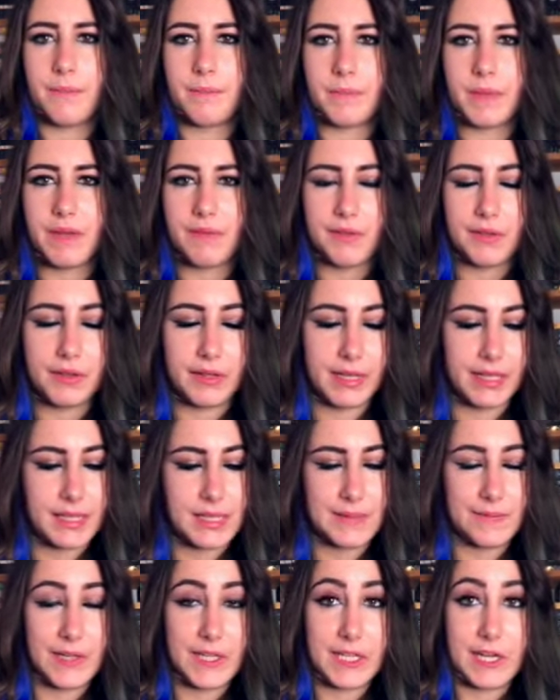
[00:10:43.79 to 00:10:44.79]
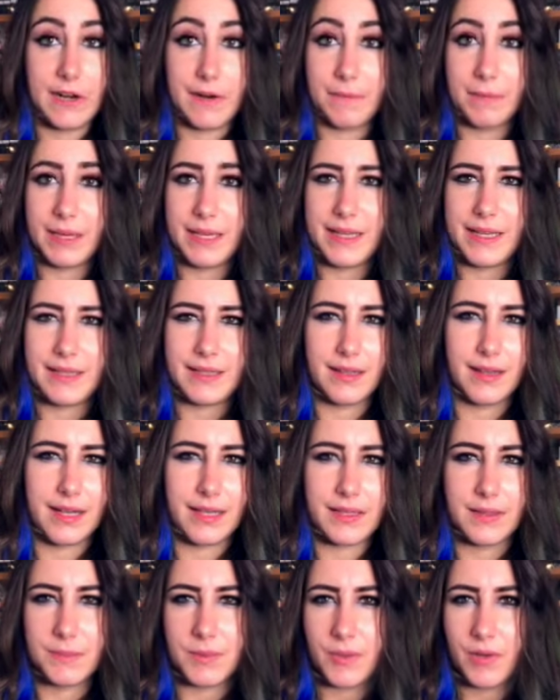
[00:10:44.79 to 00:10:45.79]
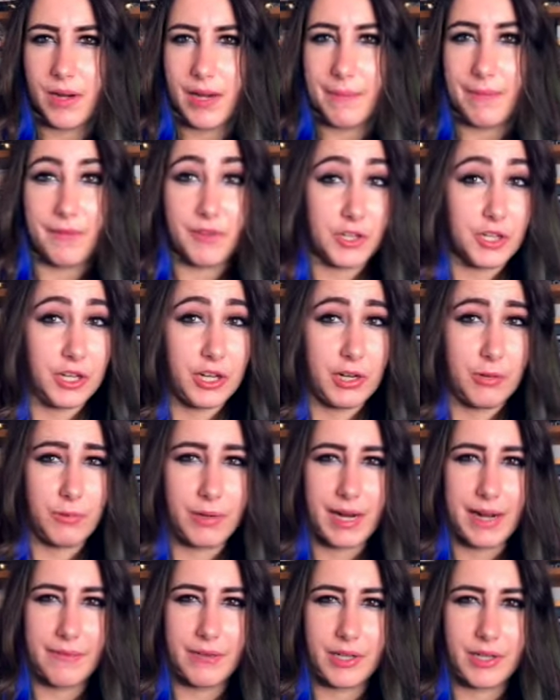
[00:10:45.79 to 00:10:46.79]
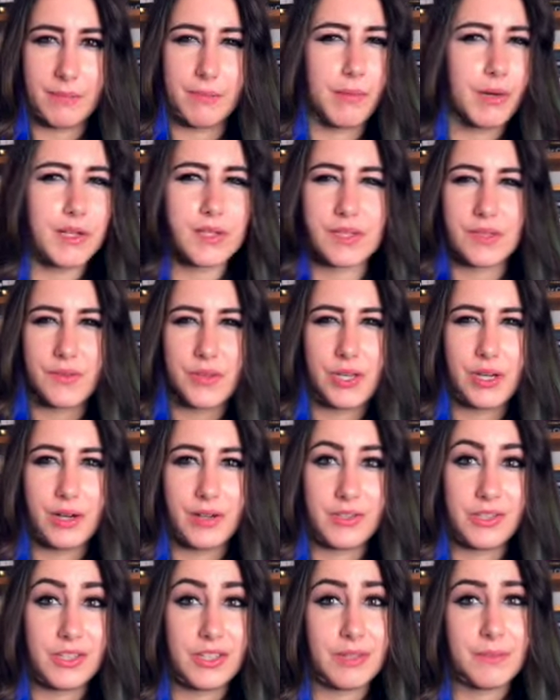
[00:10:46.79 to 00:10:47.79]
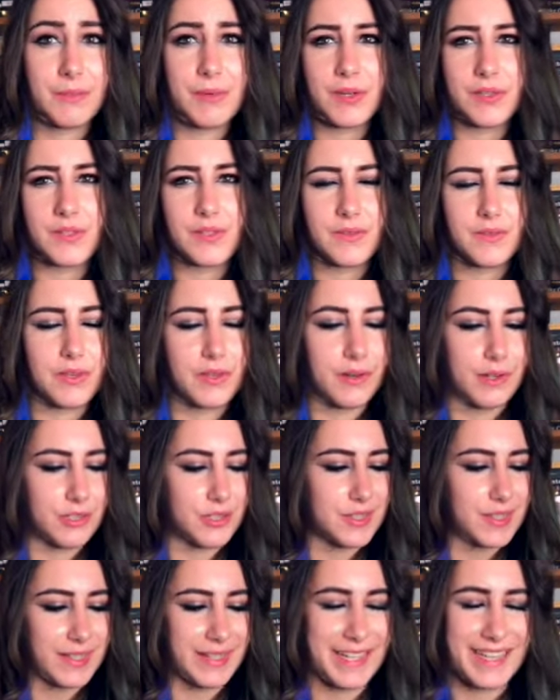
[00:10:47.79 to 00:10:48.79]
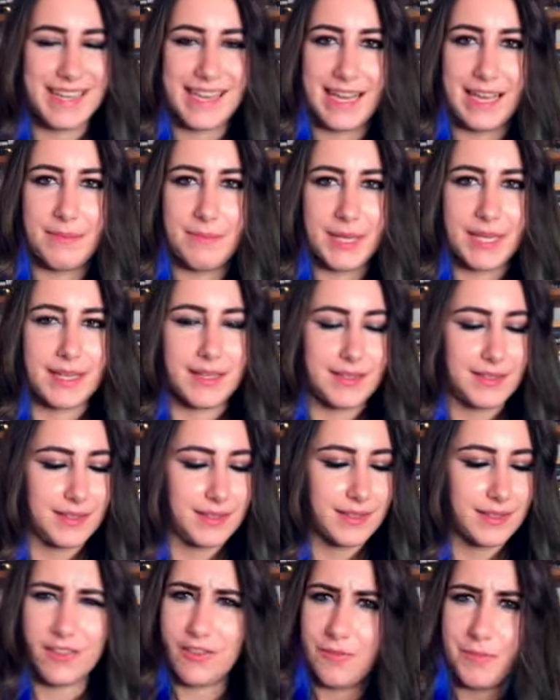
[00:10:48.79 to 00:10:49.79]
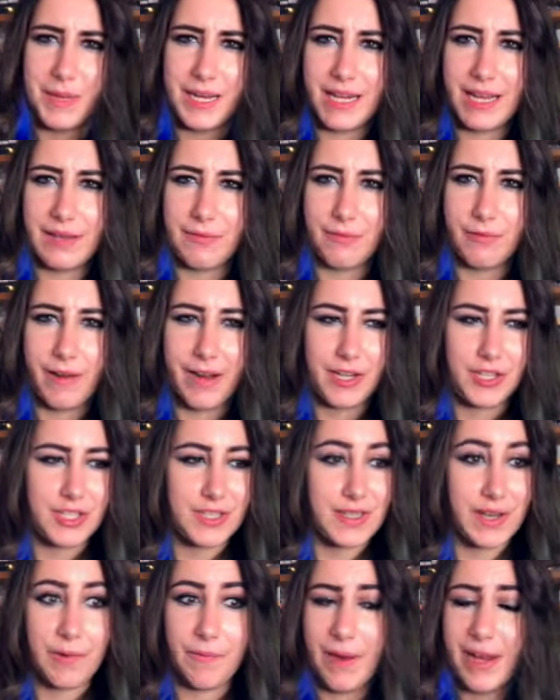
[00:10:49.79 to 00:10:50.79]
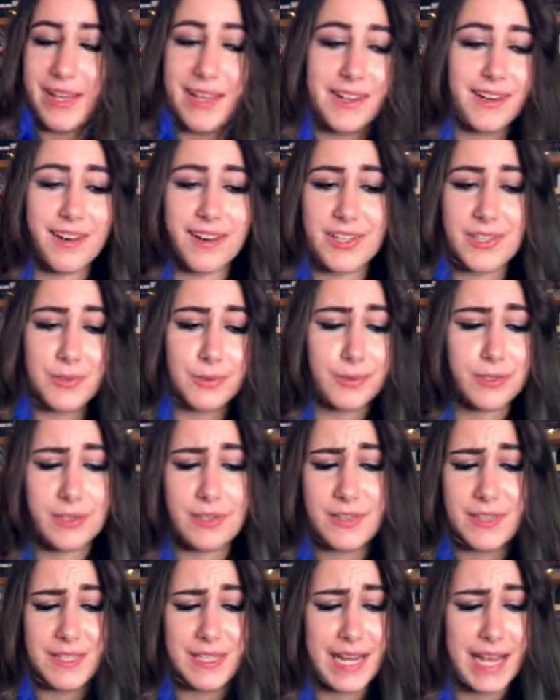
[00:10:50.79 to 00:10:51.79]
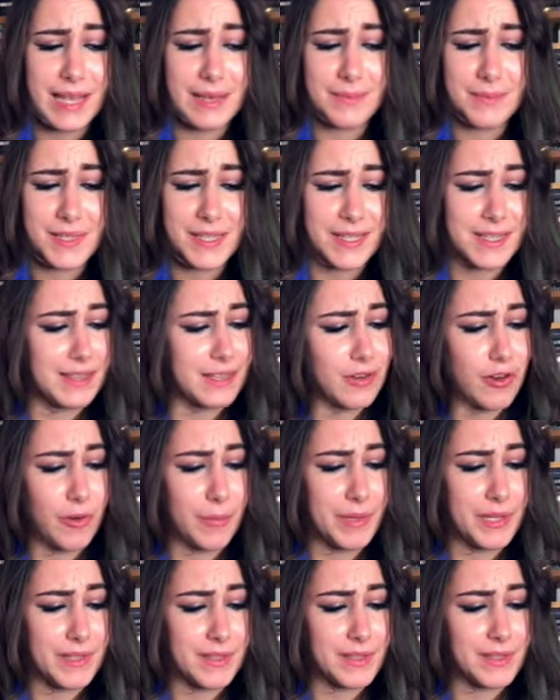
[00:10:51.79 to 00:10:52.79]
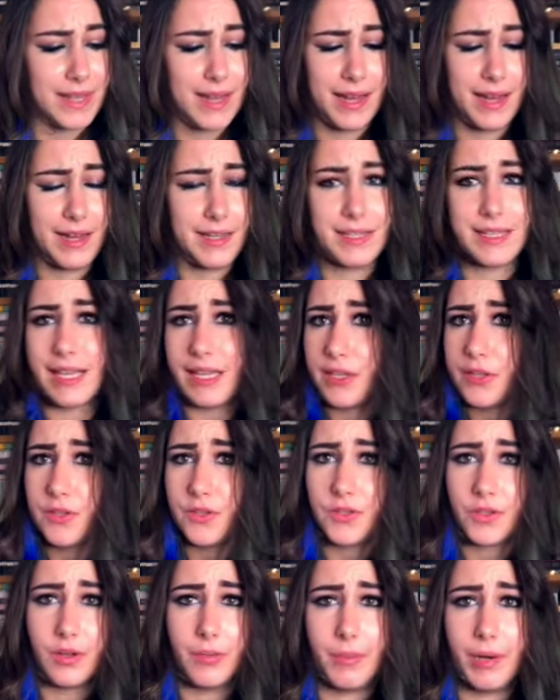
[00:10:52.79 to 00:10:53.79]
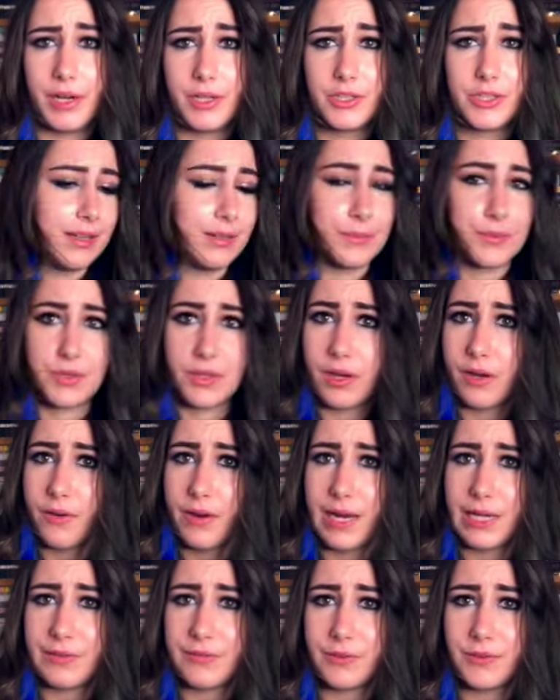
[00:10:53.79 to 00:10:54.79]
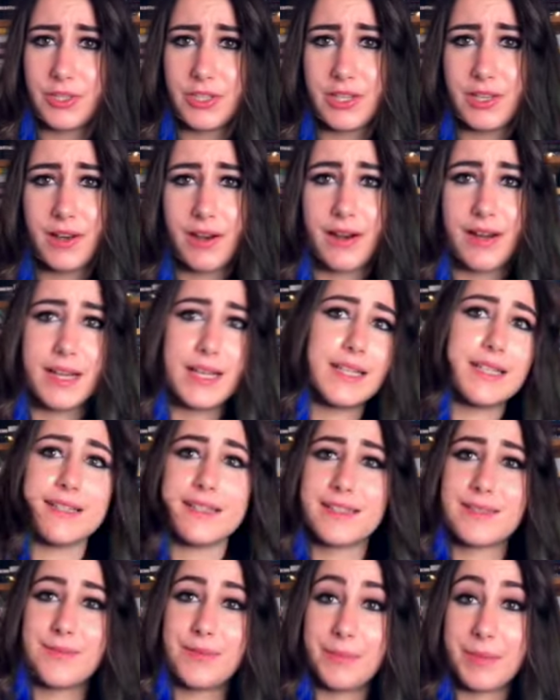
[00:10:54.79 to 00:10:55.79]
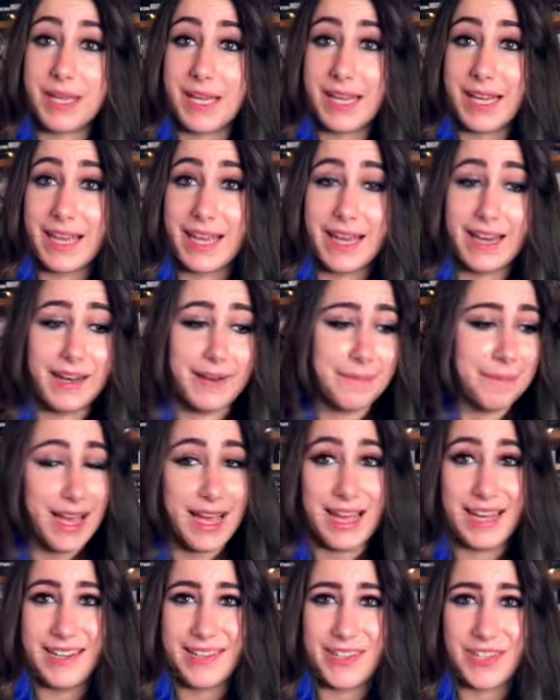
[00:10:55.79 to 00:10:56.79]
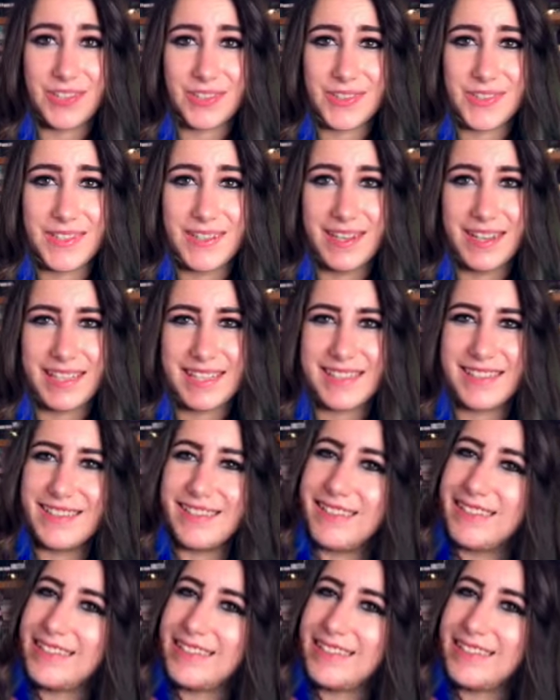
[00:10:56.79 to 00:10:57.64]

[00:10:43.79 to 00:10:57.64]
If you like this video, please like, subscribe if you're new, whatever. Most of you are new, most of you are just like here because you've been here for ages. I recognize your usernames in the comments, and thank you so much. I'm so grateful to you guys for being here, and I shall see you guys soon.